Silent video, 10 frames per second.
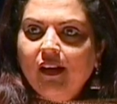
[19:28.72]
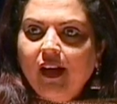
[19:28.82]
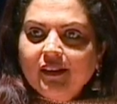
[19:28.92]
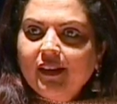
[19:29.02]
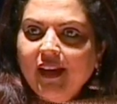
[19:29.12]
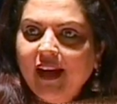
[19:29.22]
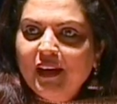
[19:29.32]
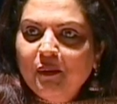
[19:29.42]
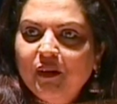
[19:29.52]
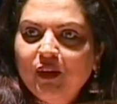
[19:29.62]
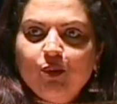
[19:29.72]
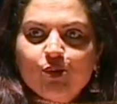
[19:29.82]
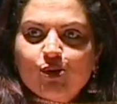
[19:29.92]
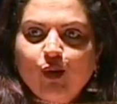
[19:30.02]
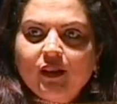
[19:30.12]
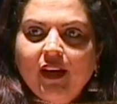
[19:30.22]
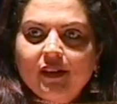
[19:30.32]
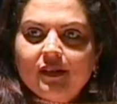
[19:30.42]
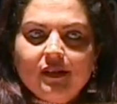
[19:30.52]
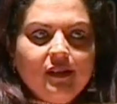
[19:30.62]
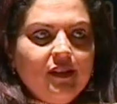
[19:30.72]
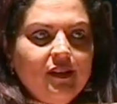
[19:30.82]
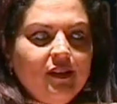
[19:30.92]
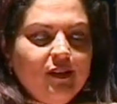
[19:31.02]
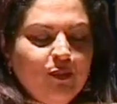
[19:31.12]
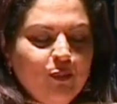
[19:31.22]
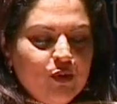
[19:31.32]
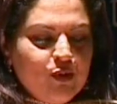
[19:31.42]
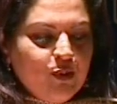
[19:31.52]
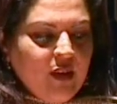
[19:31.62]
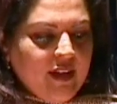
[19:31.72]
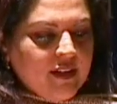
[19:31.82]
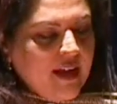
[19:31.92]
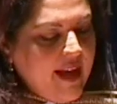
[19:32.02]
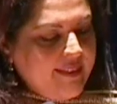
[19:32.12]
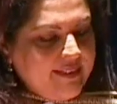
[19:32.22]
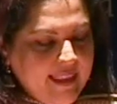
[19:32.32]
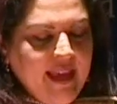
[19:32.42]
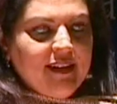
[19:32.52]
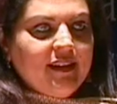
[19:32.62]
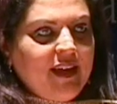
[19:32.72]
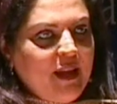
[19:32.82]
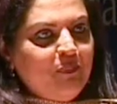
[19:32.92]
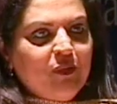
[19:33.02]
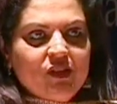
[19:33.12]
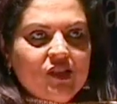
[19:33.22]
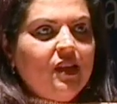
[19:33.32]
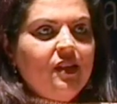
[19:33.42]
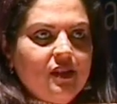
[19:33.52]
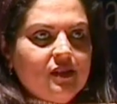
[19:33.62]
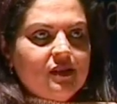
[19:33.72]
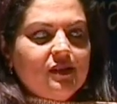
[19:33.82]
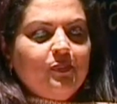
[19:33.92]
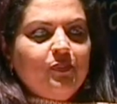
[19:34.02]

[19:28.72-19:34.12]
I think anybody who saw that would do that. And then came the series.